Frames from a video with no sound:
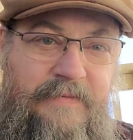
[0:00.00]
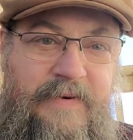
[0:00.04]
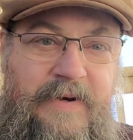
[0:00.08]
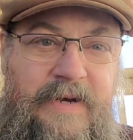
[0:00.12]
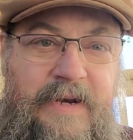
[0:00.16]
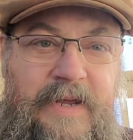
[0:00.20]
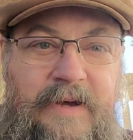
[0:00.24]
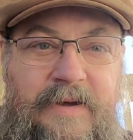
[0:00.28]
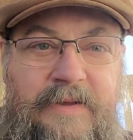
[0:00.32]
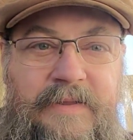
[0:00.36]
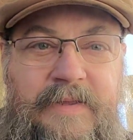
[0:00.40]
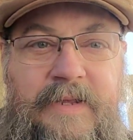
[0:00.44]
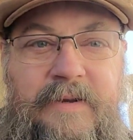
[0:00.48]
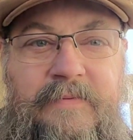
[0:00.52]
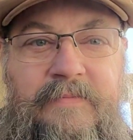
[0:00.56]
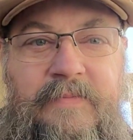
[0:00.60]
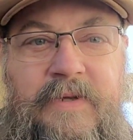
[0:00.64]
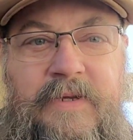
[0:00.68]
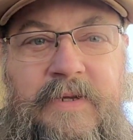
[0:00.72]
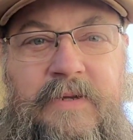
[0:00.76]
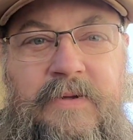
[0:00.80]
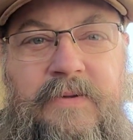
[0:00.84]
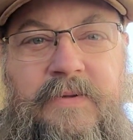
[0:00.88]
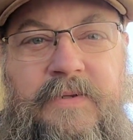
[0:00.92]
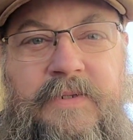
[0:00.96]
every now and then
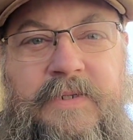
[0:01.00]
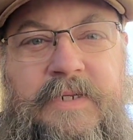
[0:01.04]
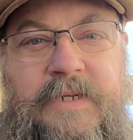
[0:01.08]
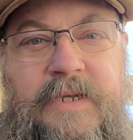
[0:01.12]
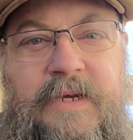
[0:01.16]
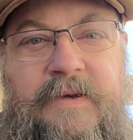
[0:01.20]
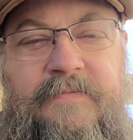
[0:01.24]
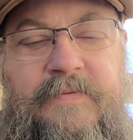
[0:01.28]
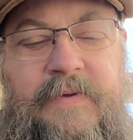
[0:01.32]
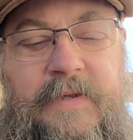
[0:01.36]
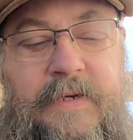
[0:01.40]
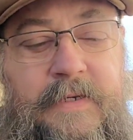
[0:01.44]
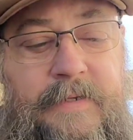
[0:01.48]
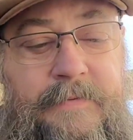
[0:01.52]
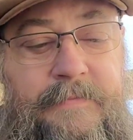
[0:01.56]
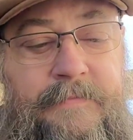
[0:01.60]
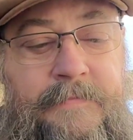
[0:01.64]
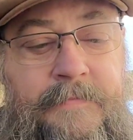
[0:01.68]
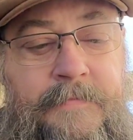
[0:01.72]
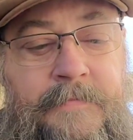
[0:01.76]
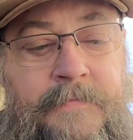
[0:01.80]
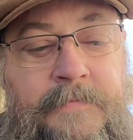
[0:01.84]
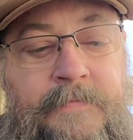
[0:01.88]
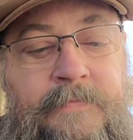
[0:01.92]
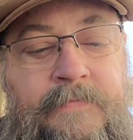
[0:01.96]
with cool stuff in it.
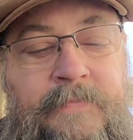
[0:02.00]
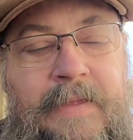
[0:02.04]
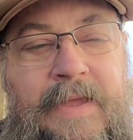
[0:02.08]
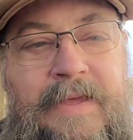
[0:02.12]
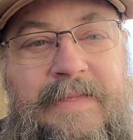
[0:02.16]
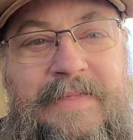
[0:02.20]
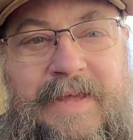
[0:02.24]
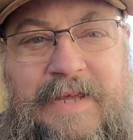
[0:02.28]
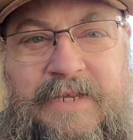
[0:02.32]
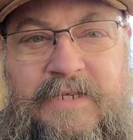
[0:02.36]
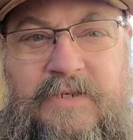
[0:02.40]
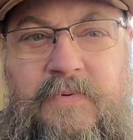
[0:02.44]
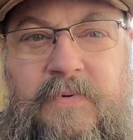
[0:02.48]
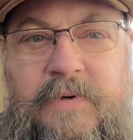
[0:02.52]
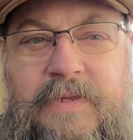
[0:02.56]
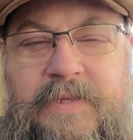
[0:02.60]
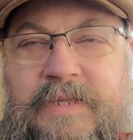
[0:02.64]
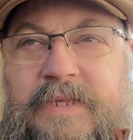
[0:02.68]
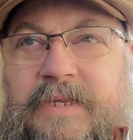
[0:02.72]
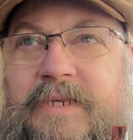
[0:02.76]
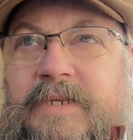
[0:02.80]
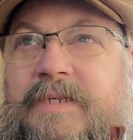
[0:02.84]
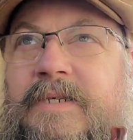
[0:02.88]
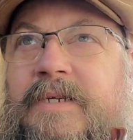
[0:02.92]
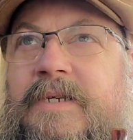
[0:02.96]
That's what
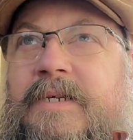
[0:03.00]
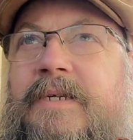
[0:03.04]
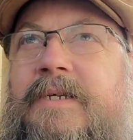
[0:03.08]
this